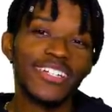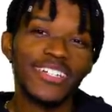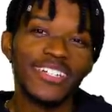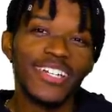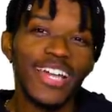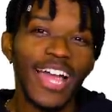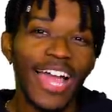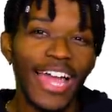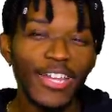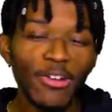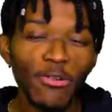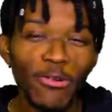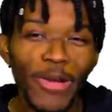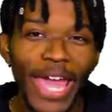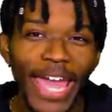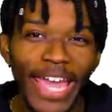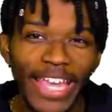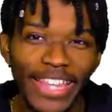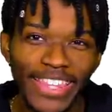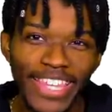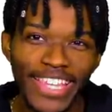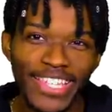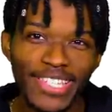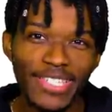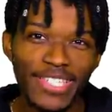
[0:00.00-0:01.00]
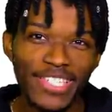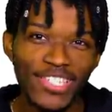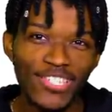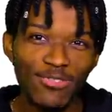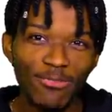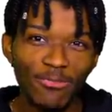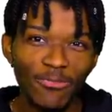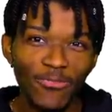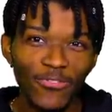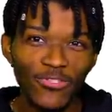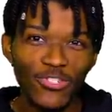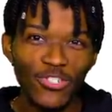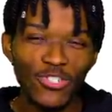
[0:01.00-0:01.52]
I don't hate this
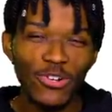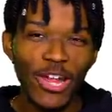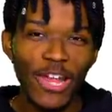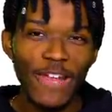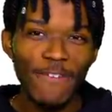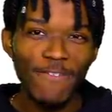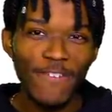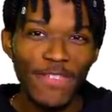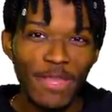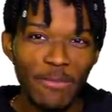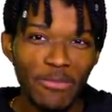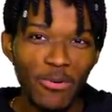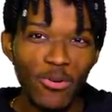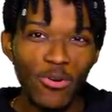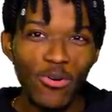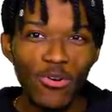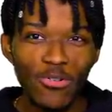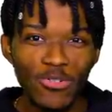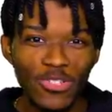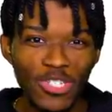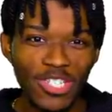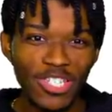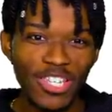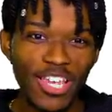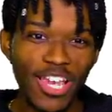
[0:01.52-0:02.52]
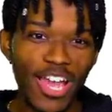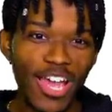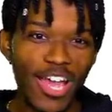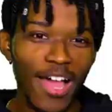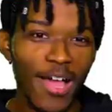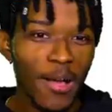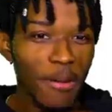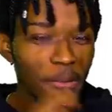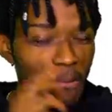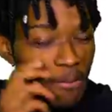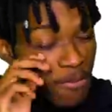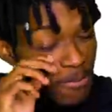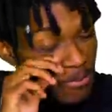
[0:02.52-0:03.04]
trade for the Bulls.
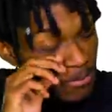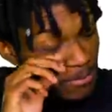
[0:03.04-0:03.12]
Um,